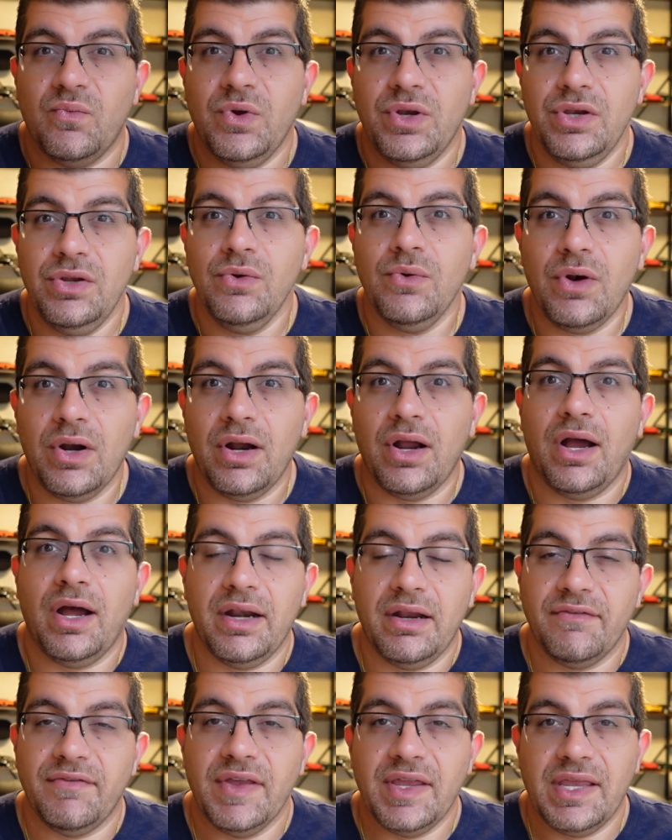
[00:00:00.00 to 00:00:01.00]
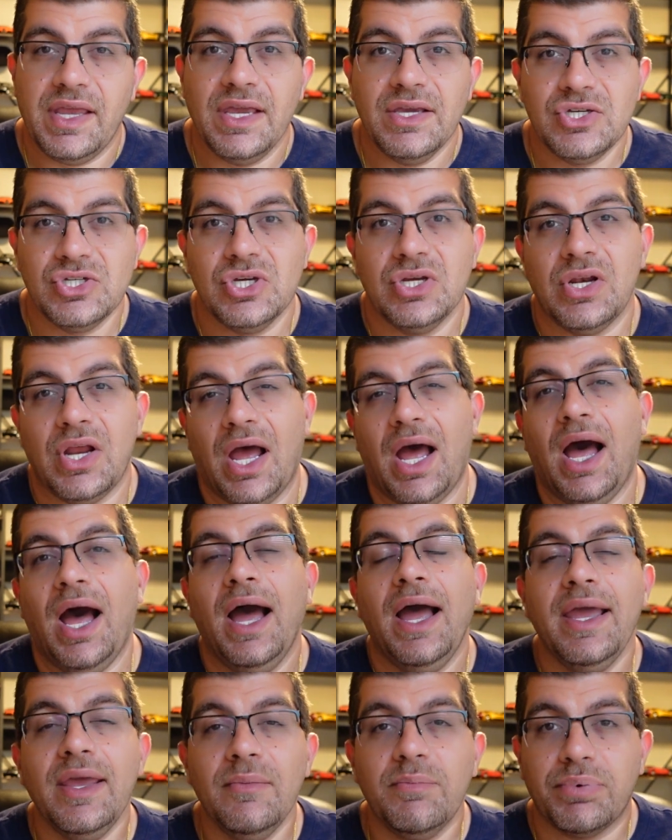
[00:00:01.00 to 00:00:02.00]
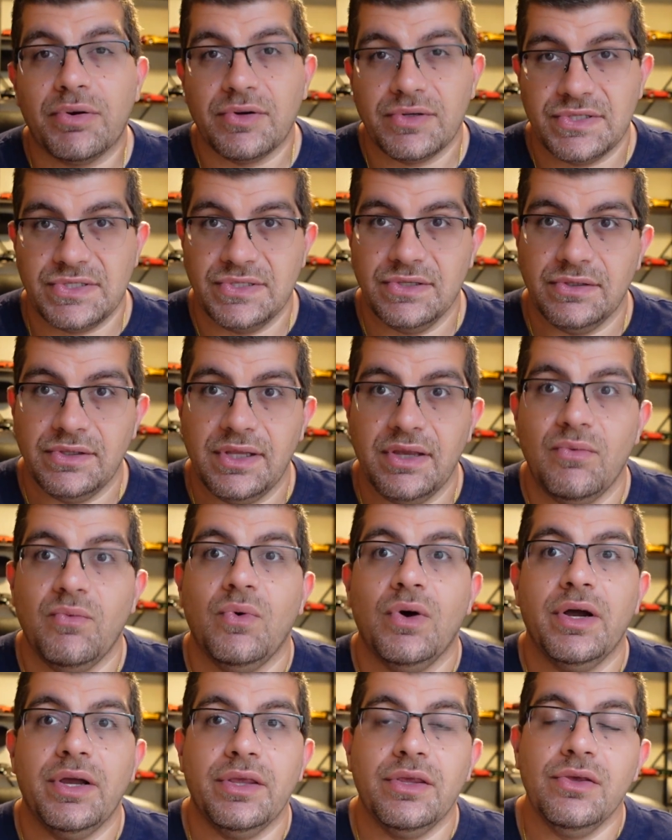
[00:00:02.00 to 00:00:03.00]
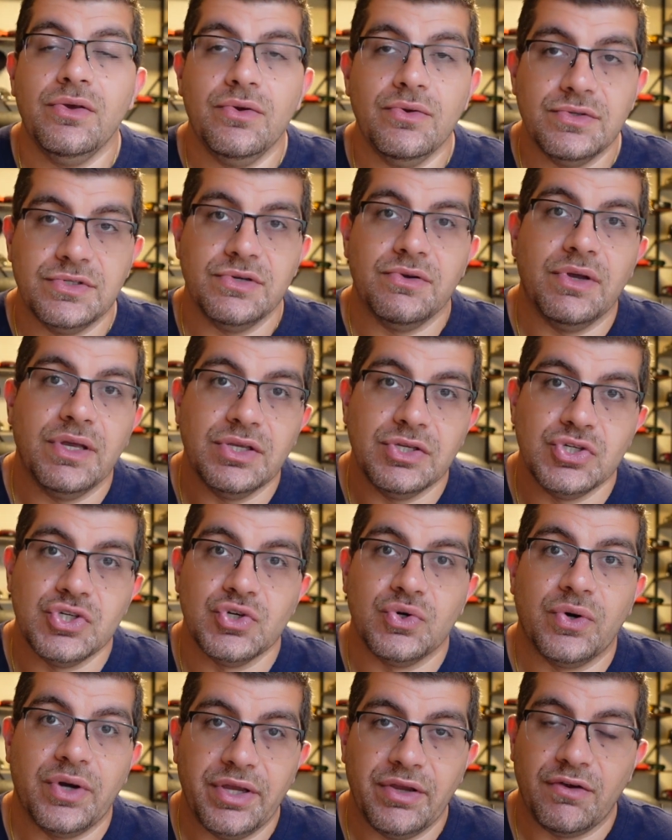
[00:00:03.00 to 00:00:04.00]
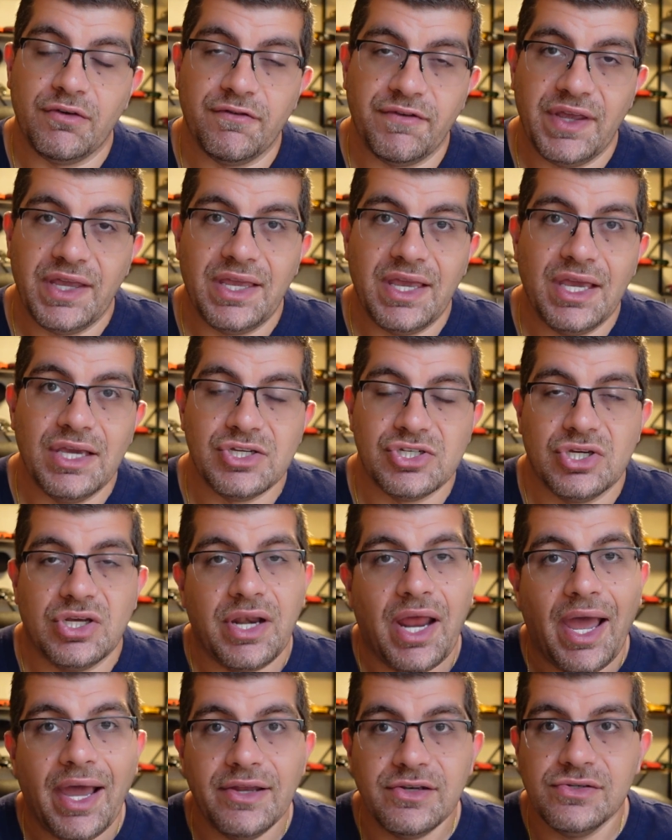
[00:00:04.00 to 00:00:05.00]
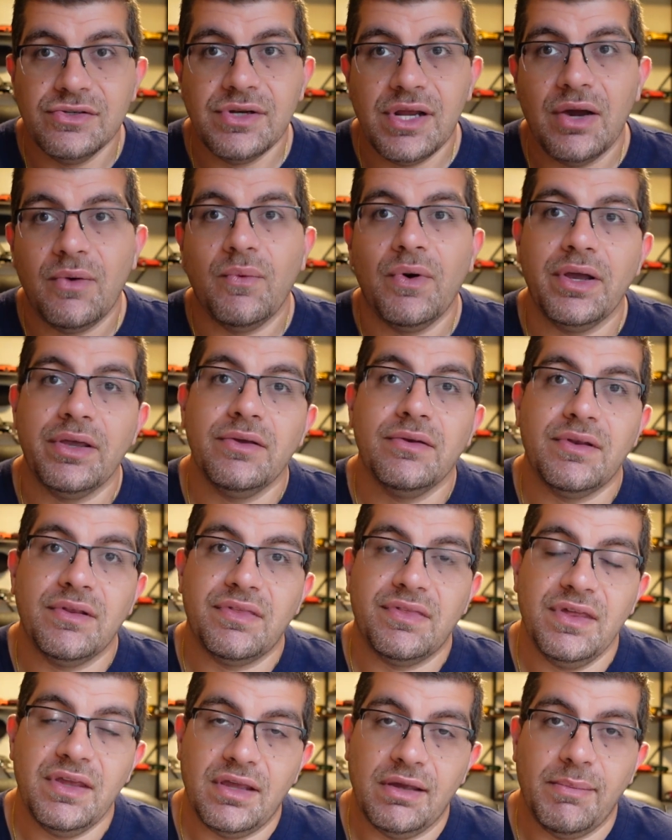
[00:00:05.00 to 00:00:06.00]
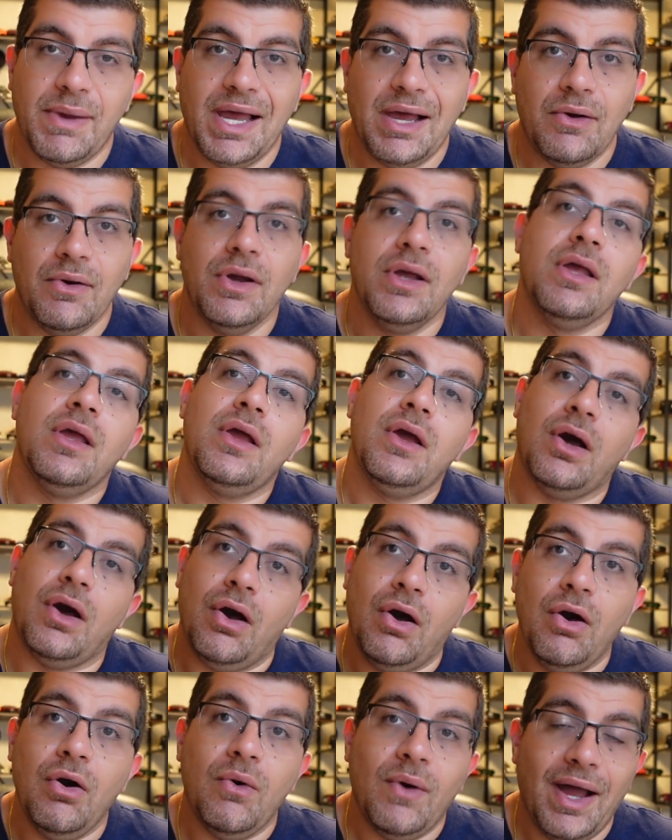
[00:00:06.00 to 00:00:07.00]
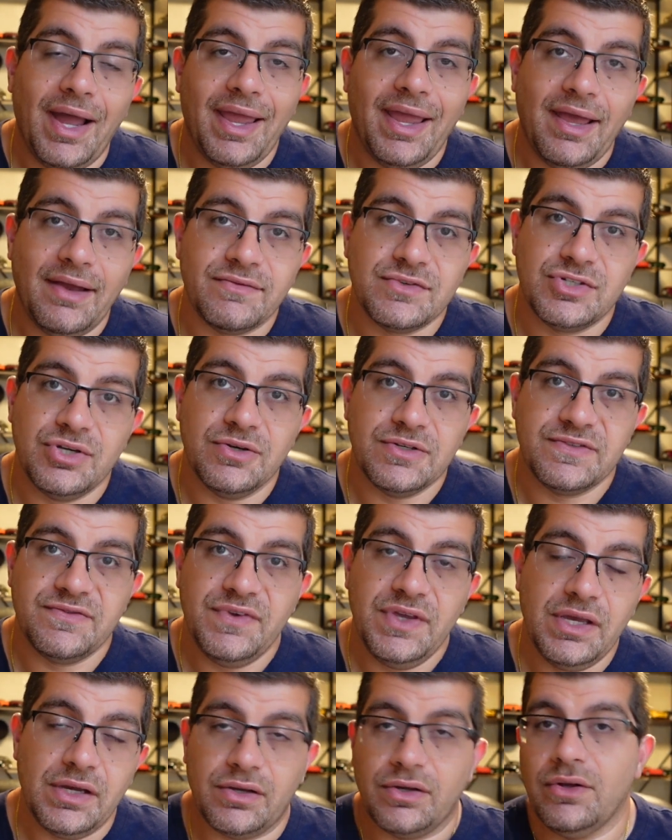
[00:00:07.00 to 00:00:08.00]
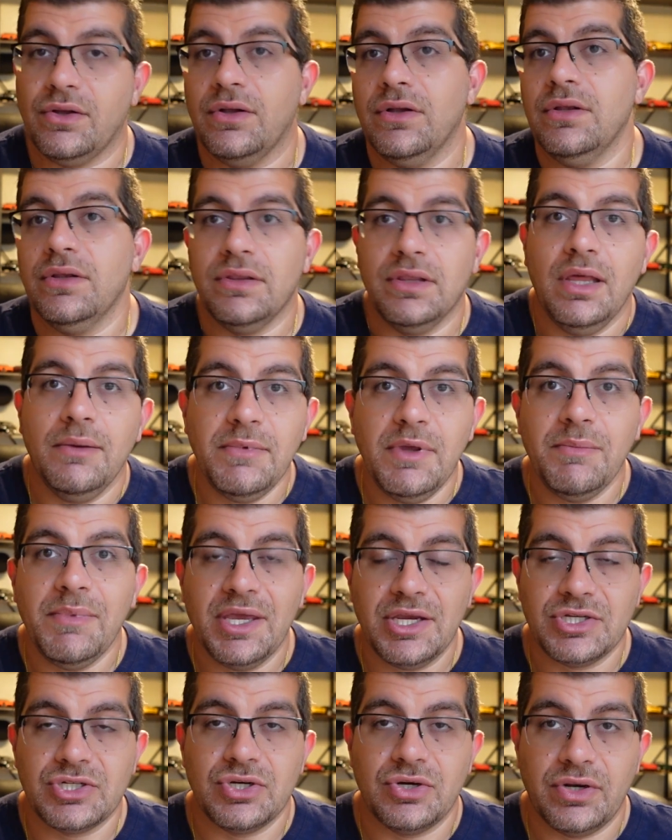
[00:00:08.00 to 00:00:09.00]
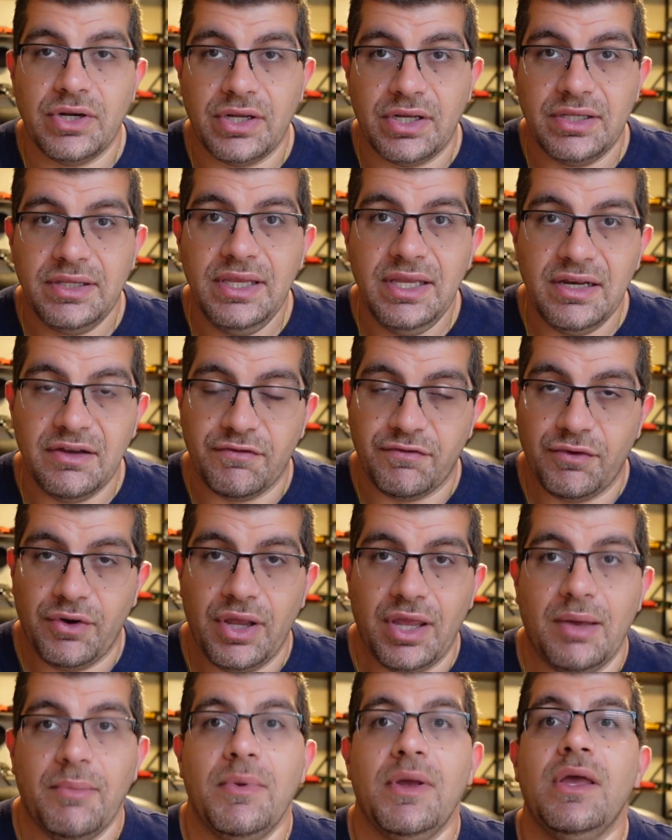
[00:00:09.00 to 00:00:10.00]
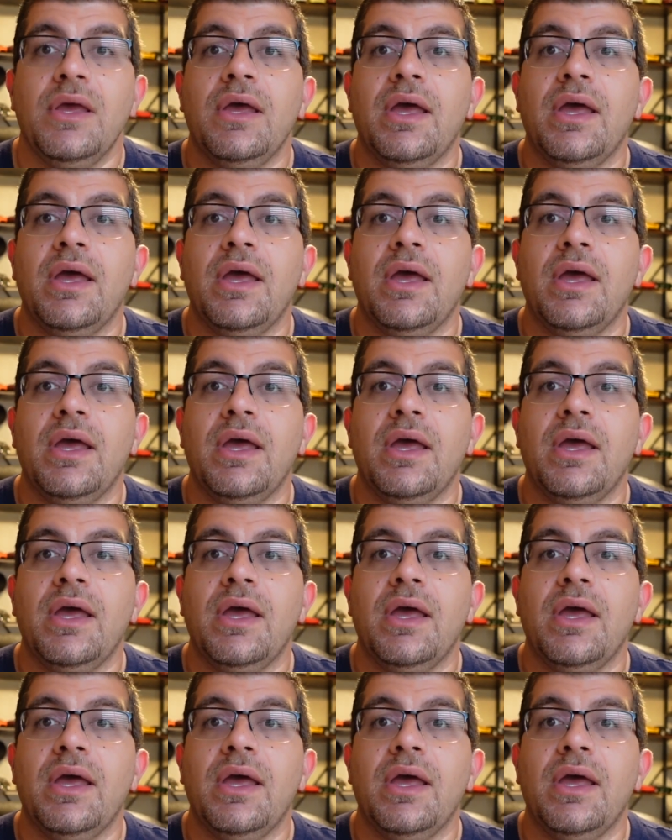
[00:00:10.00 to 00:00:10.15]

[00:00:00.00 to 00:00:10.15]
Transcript: when you are on a vacation, I personally want you to enjoy your vacation. I do not want you to think about, oh, I have Joe's vehicle, let me make sure and clean it for him.